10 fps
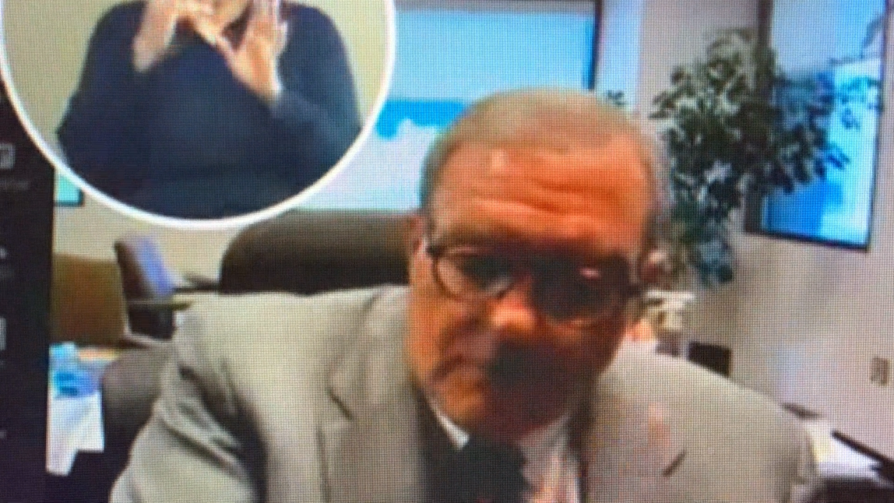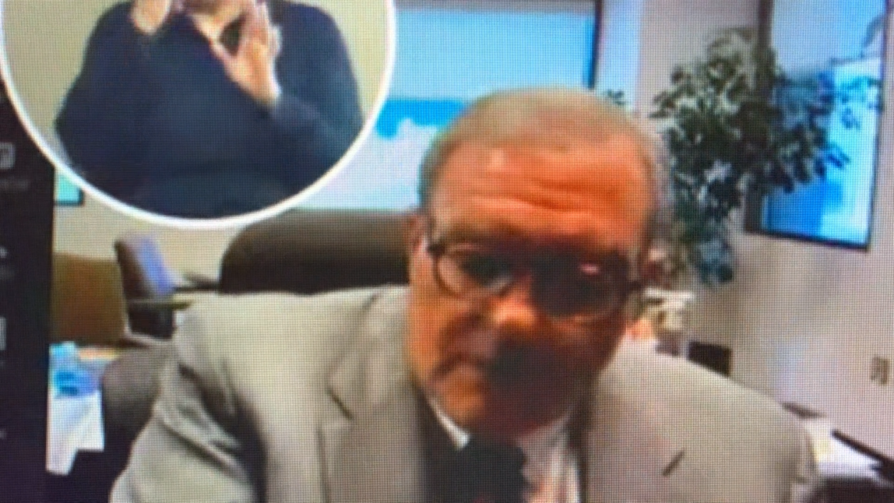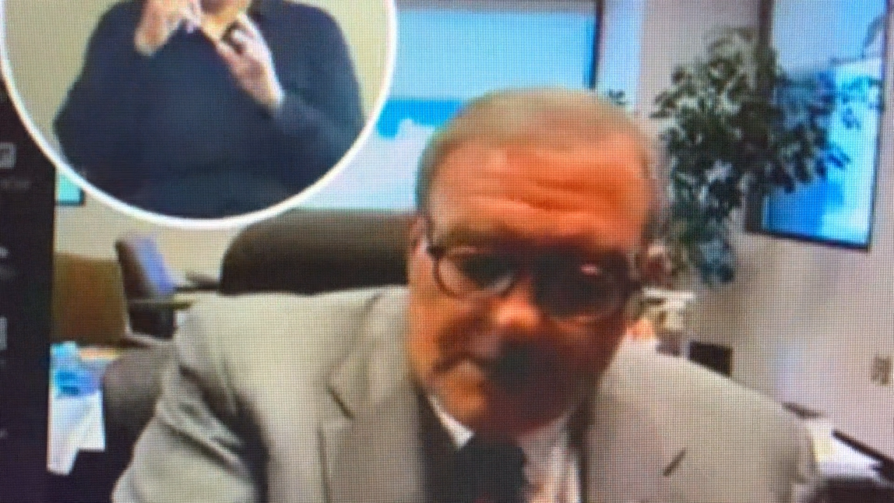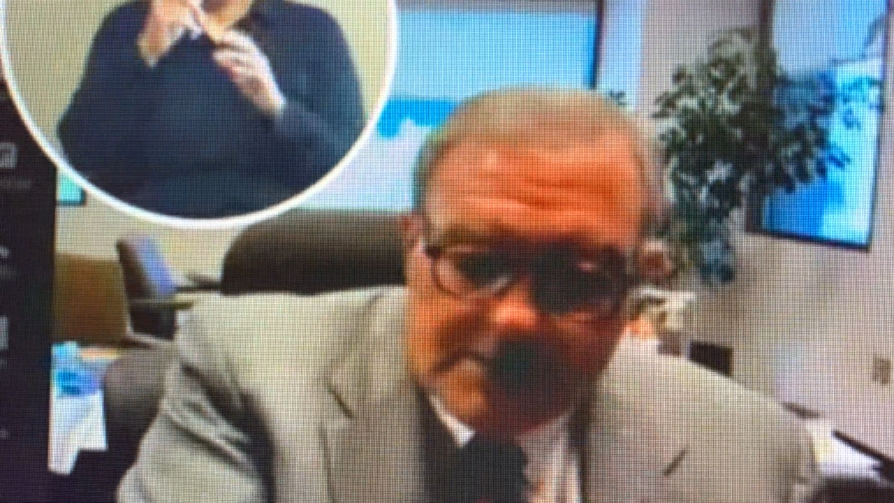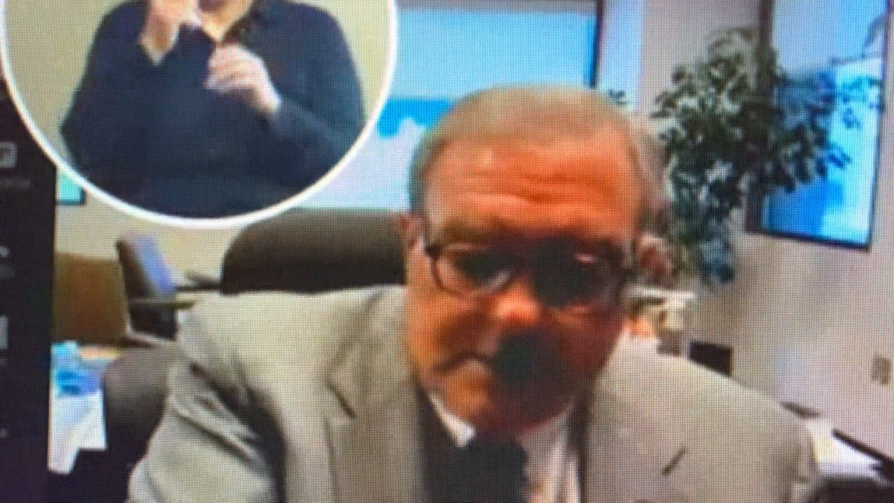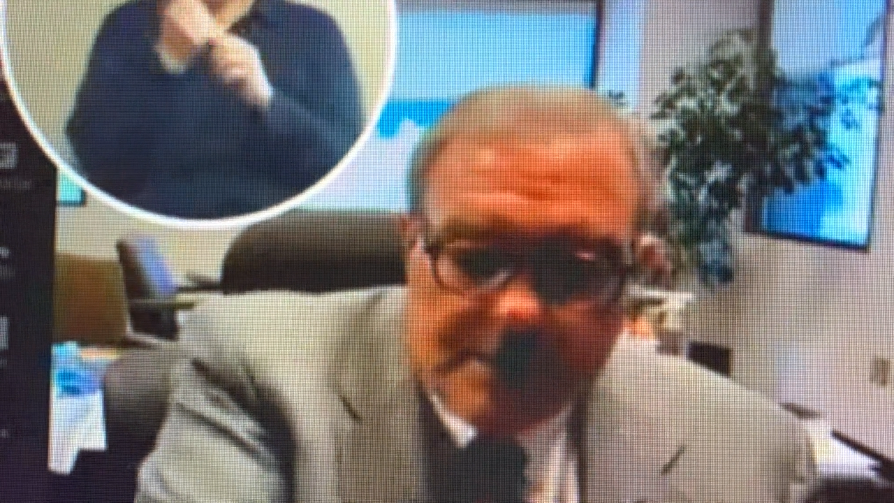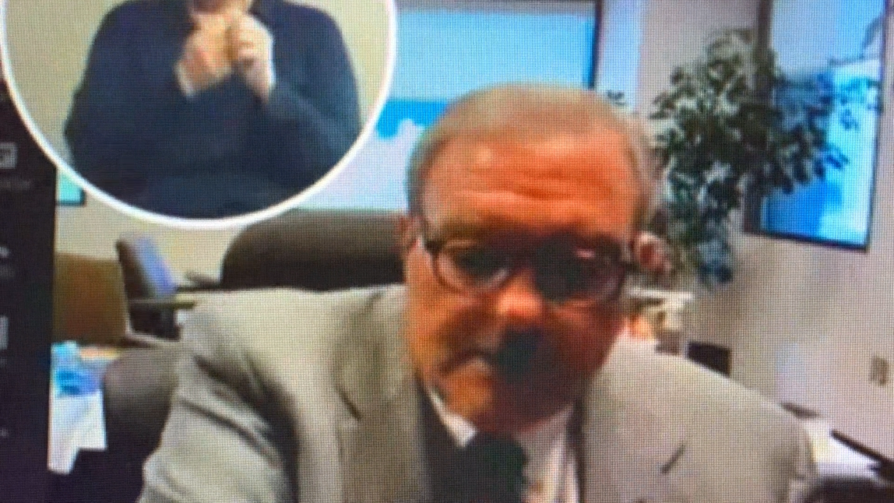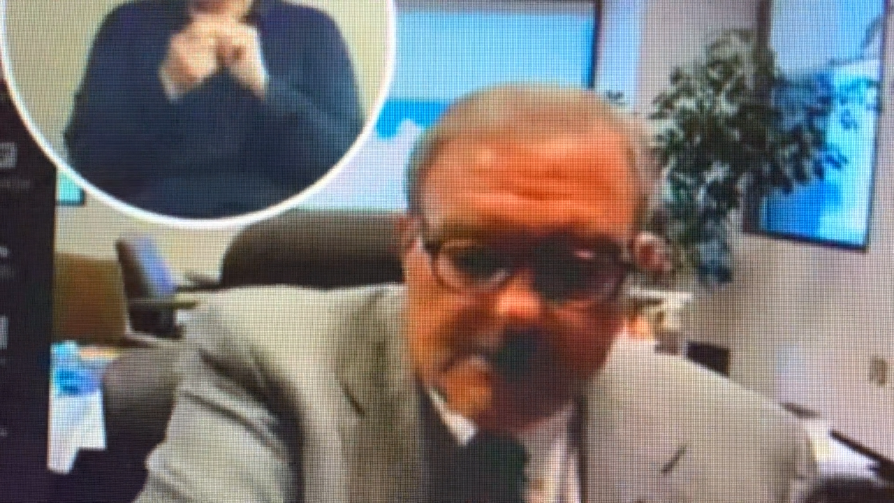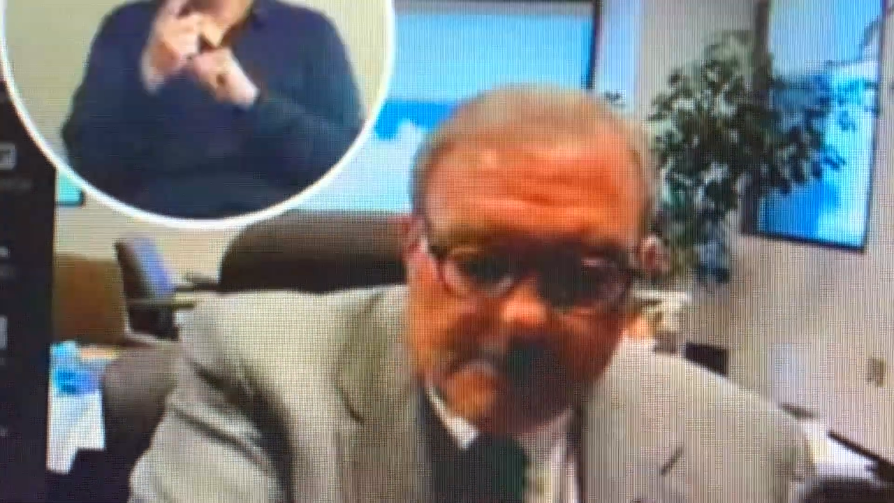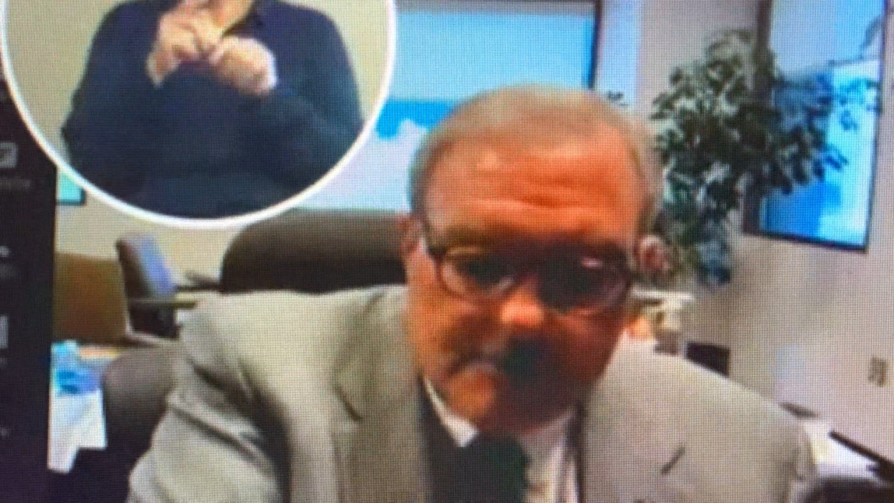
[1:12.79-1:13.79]
One last
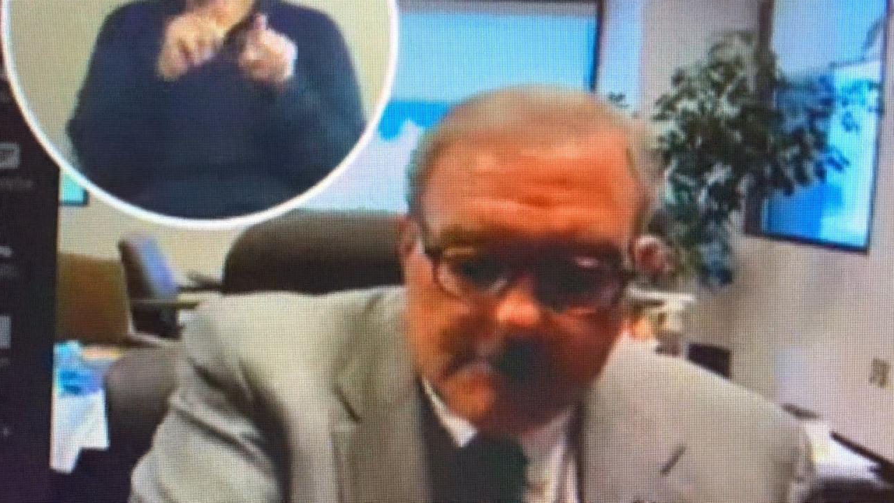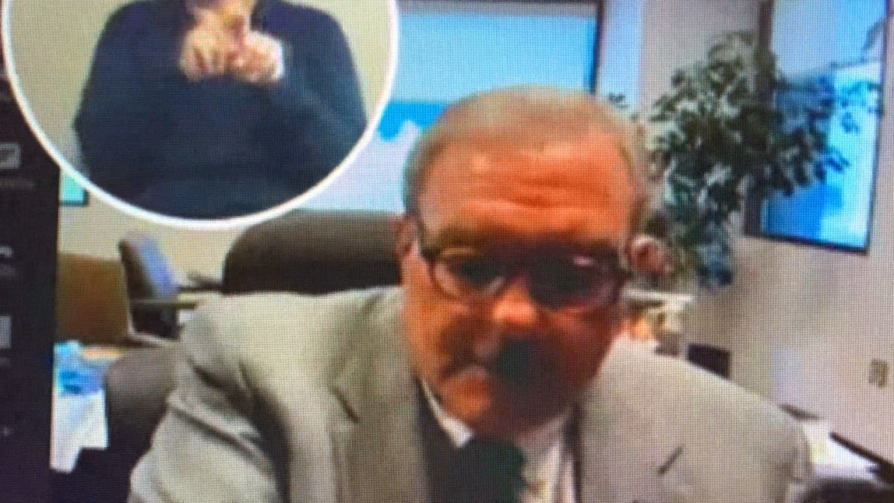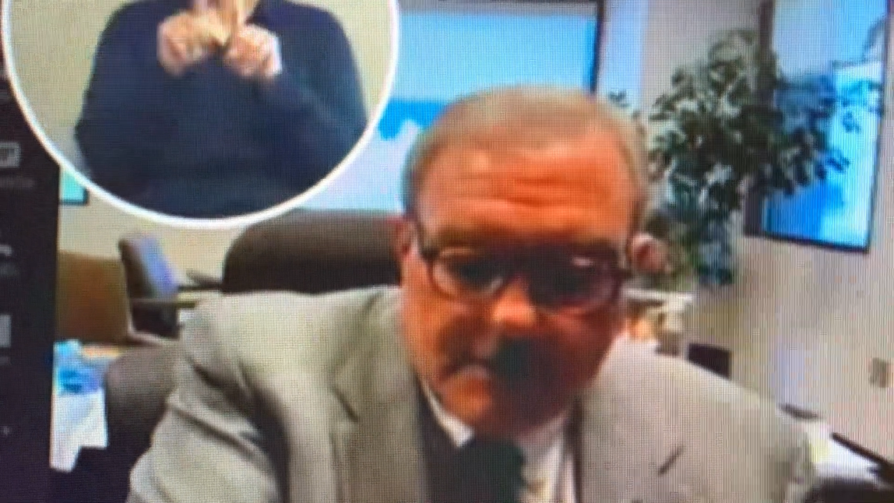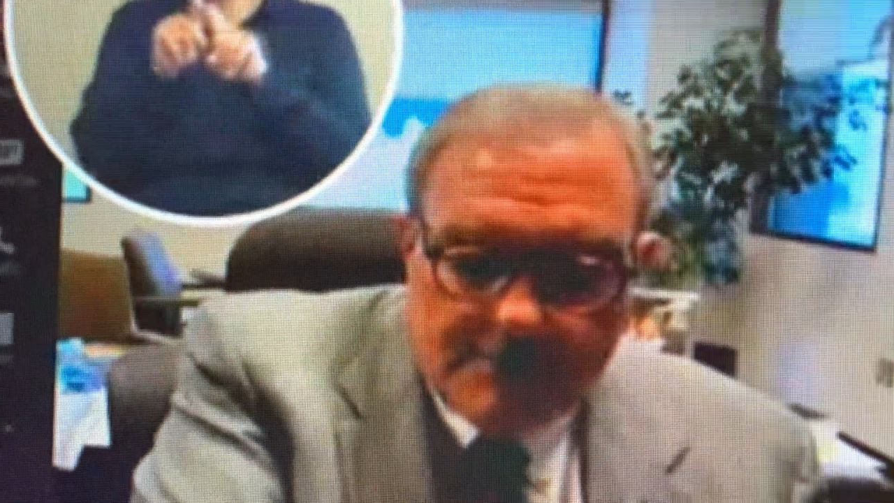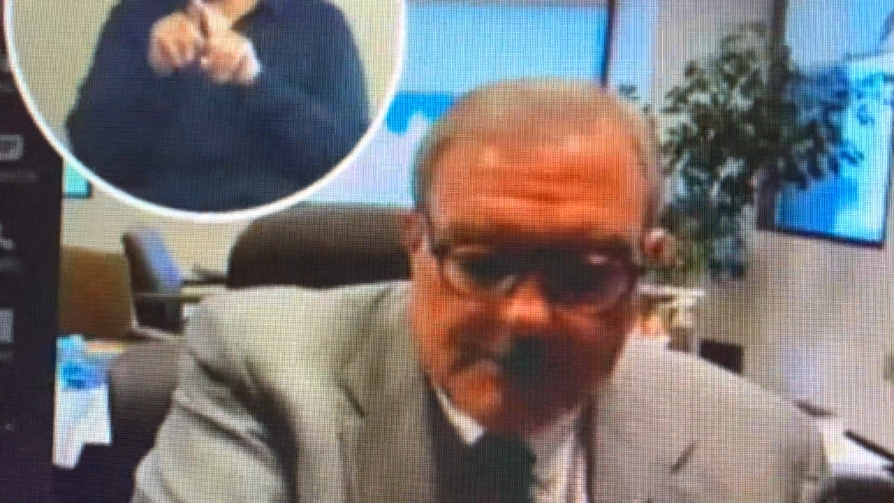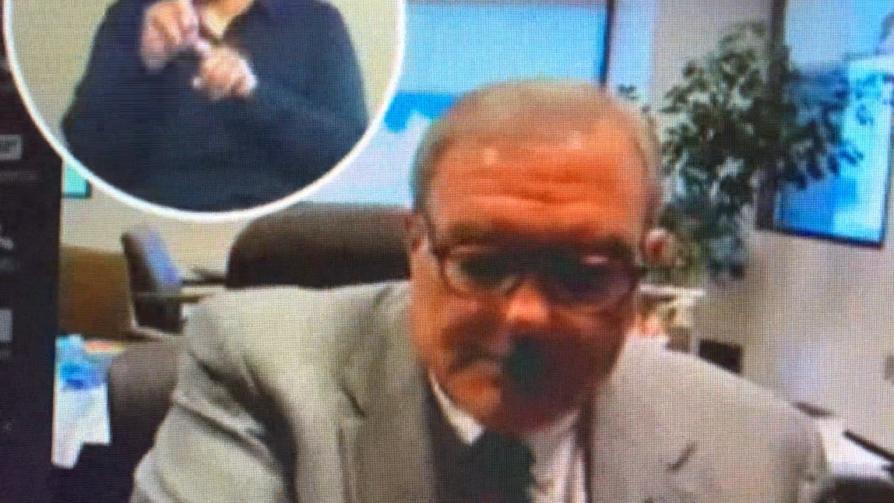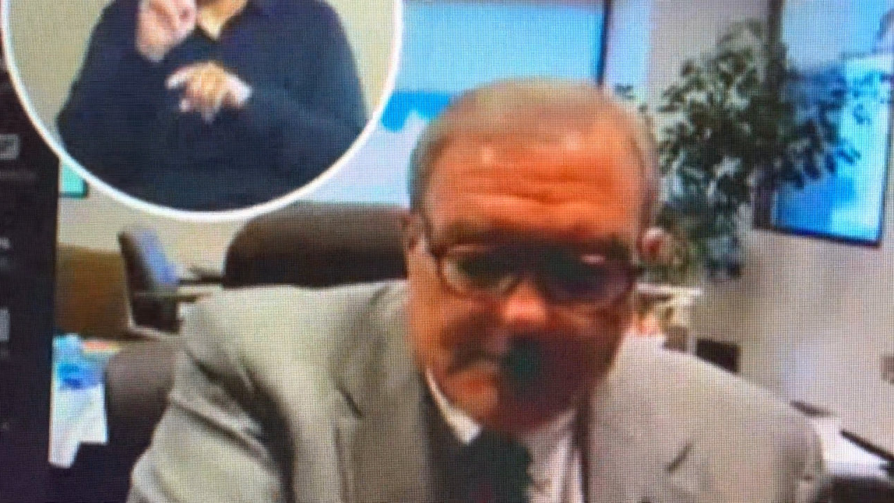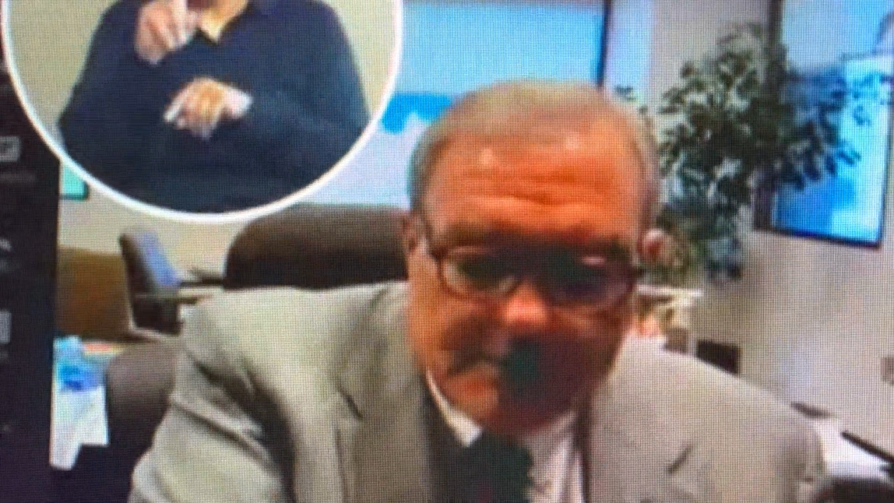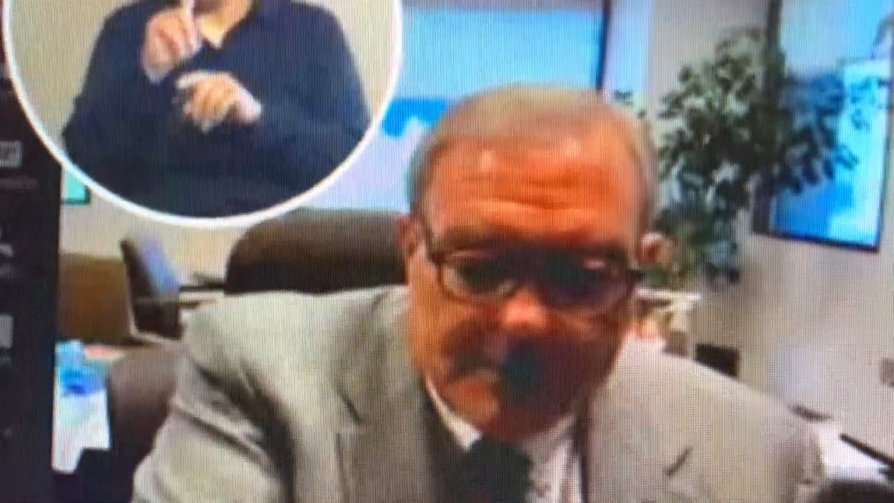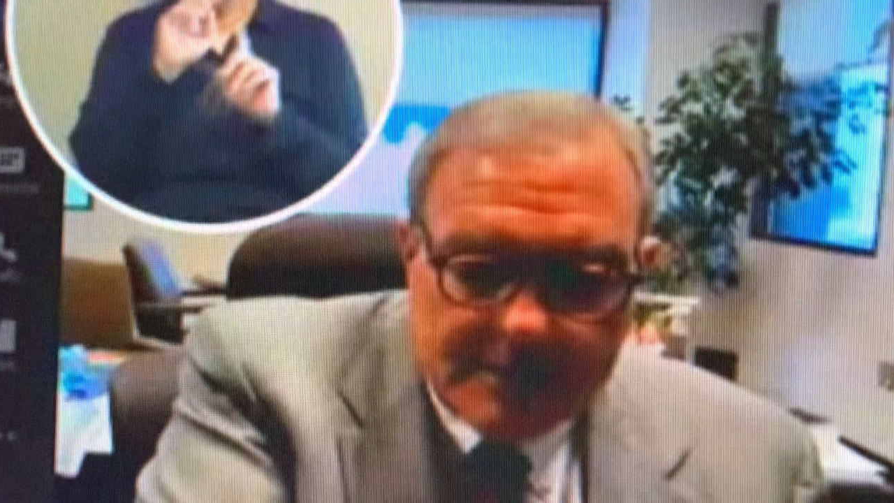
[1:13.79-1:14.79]
thing, I do want to remind
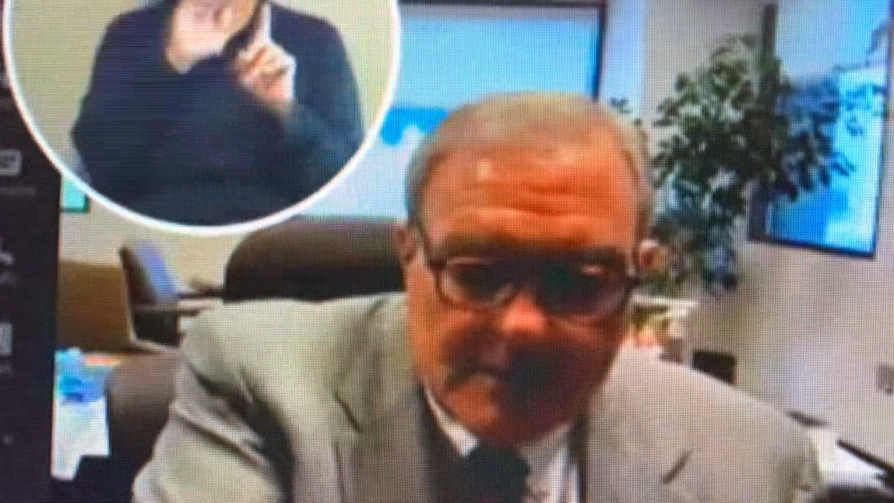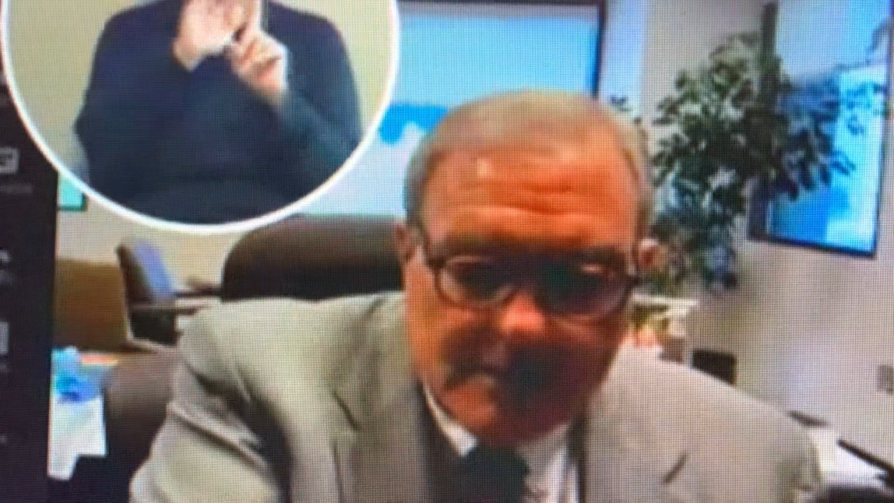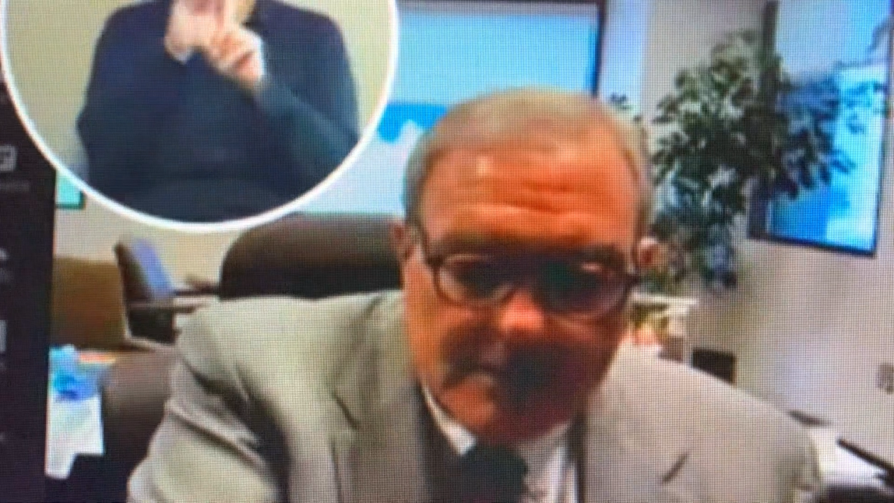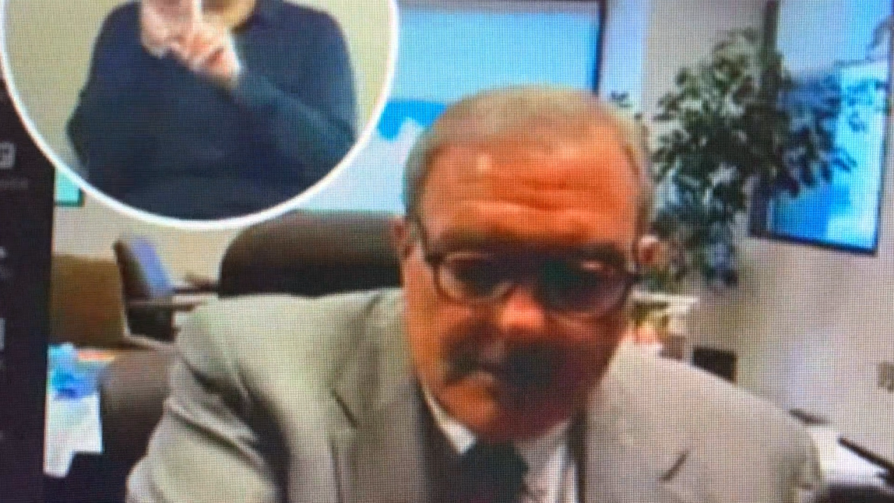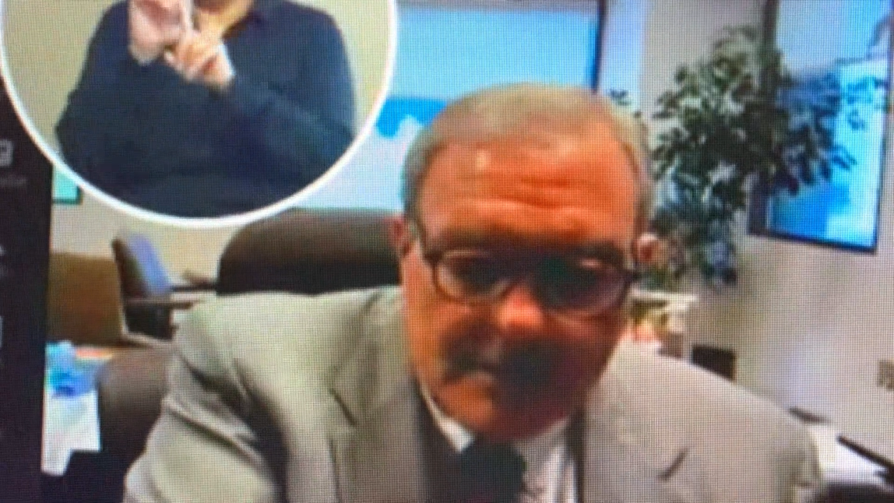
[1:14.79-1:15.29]
people that in